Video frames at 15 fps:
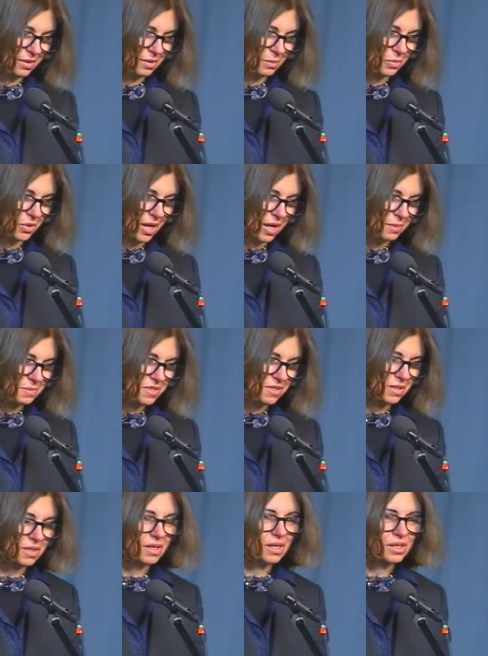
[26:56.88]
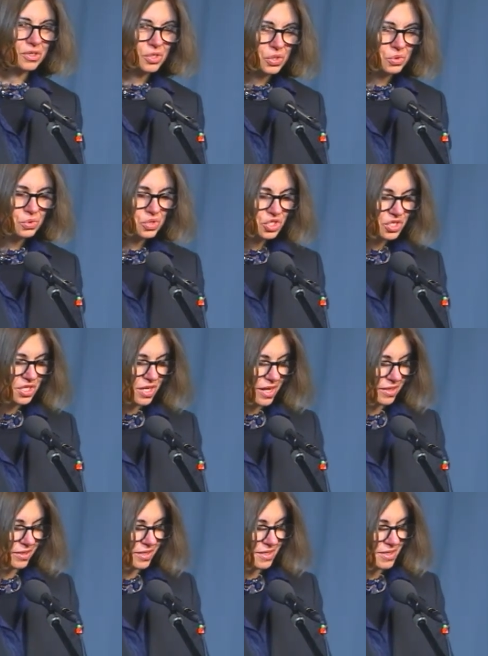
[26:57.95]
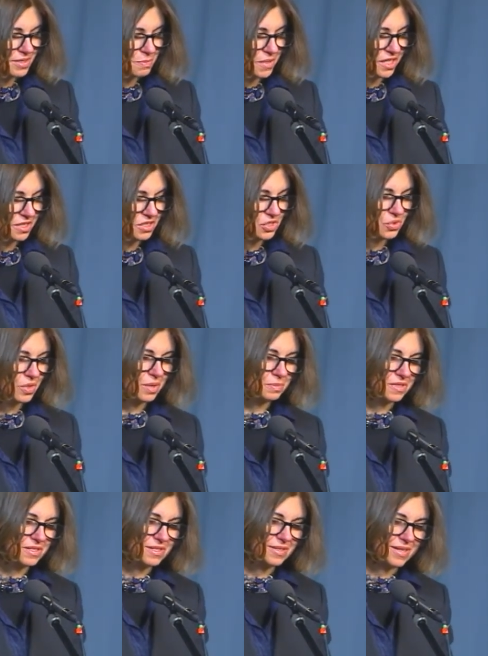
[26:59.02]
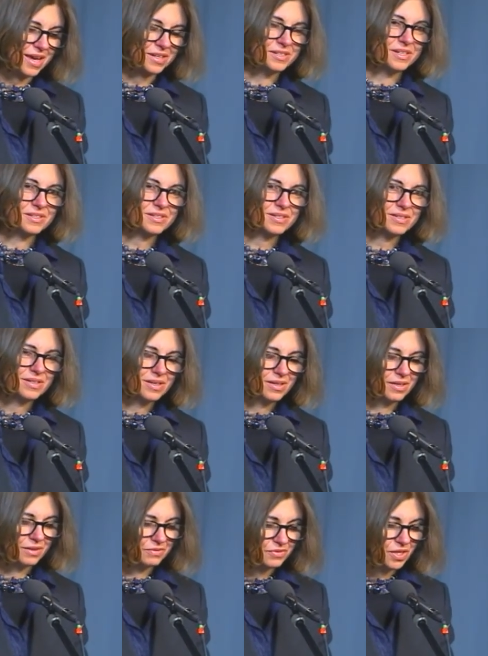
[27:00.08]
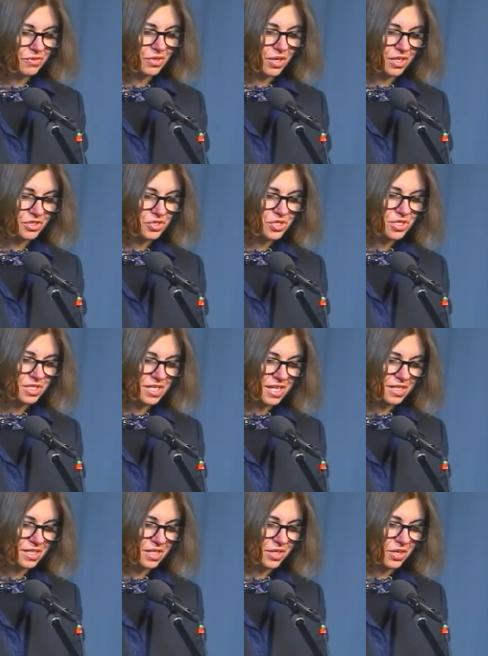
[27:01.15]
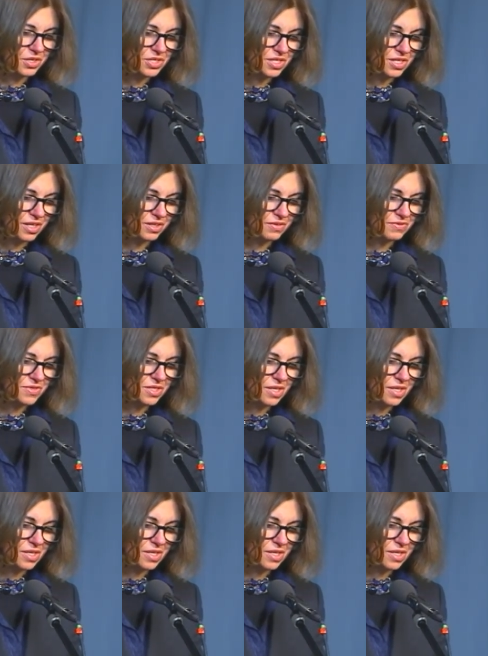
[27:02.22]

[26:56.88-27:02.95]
perhaps a huge silence might interrupt the sadness of never understanding ourselves